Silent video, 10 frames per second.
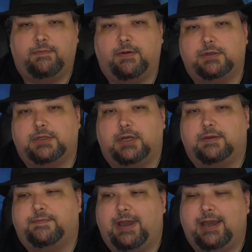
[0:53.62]
First
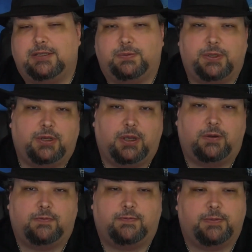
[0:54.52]
off, as we
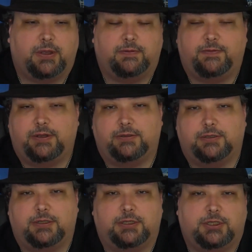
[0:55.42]
know from other videos
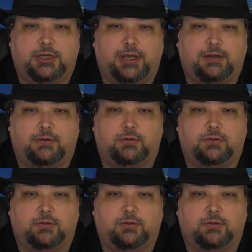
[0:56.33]
on this channel,